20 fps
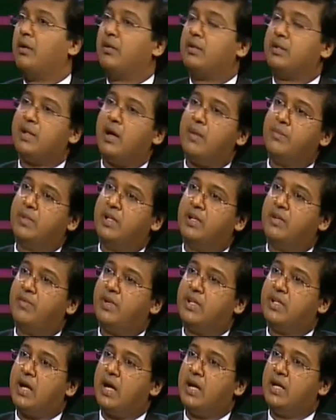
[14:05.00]
Something
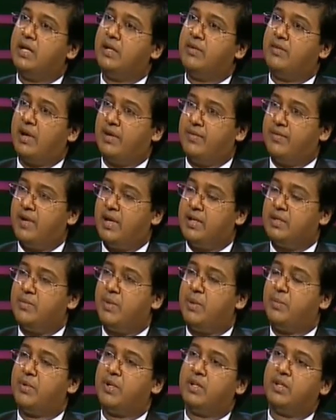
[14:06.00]
which I as a
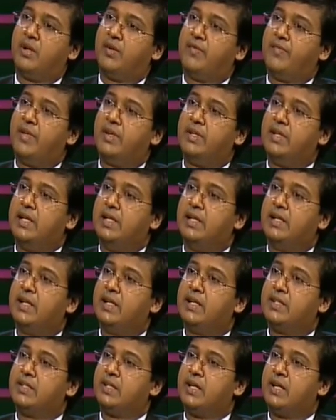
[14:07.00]
member of the
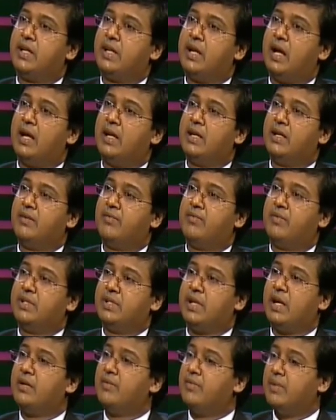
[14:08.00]
delegation,
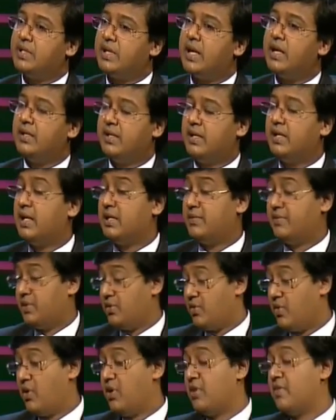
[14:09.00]
which I realized,
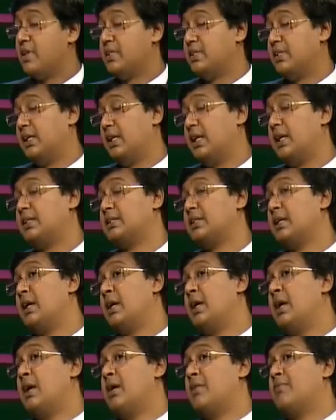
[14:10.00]
which all of us realized,
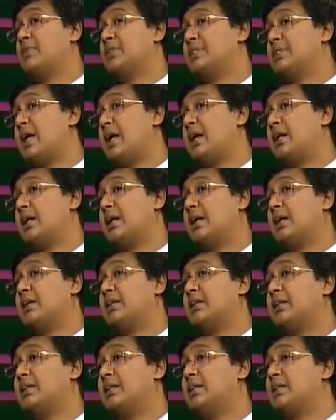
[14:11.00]
was that
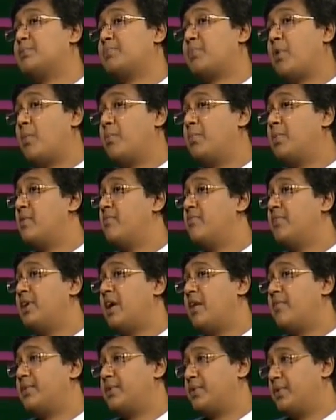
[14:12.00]
this problem we
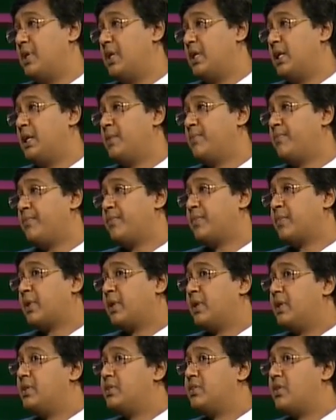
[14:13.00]
have today
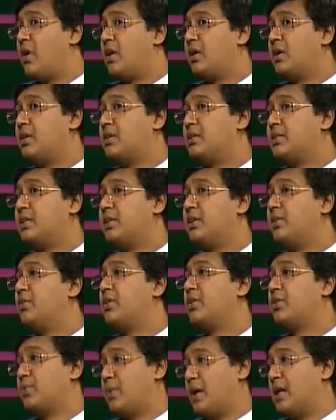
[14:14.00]
is not
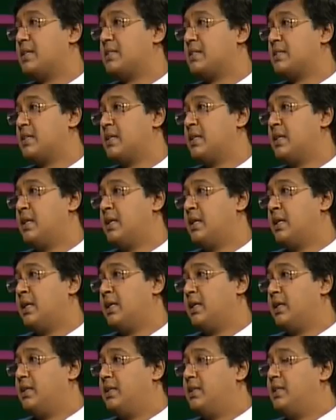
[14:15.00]
singular to us.
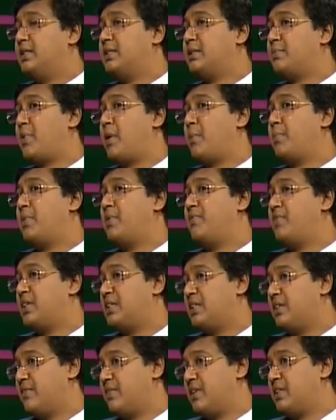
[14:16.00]
This is a problem
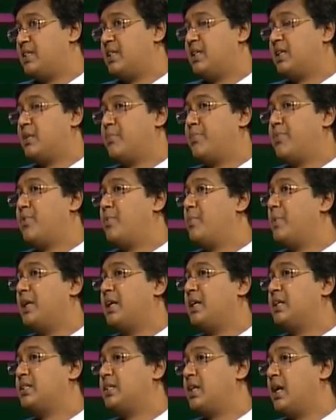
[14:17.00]
which even Singapore,
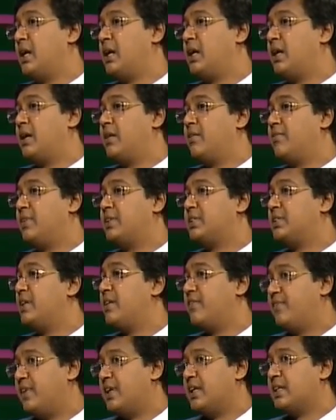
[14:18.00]
Malaysia, which
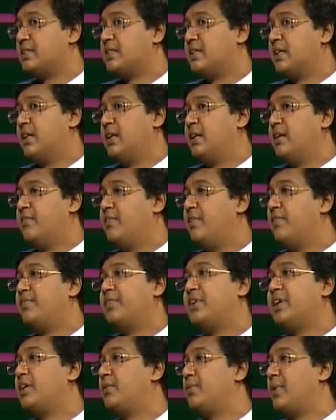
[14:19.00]
they faced
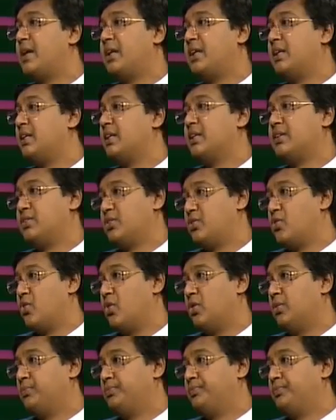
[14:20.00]
15-20 years ago.